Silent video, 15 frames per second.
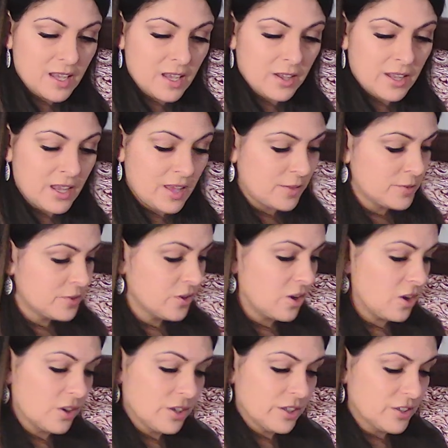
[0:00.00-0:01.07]
Yeah, those are
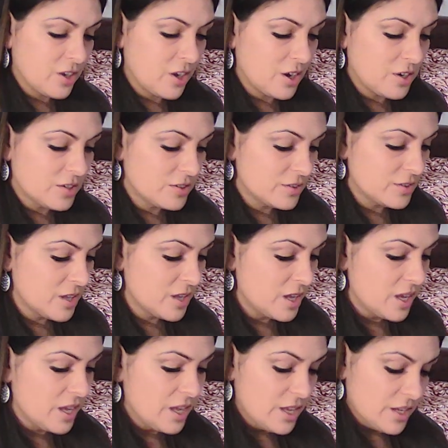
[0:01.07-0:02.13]
all good cards.
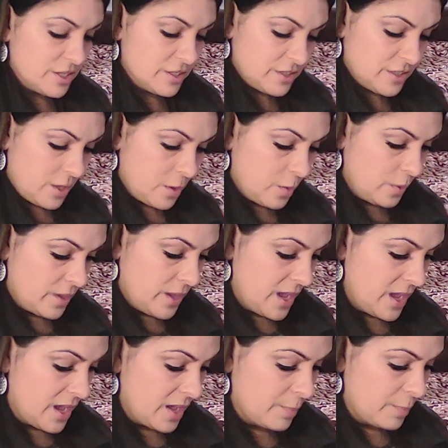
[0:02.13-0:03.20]
So yeah,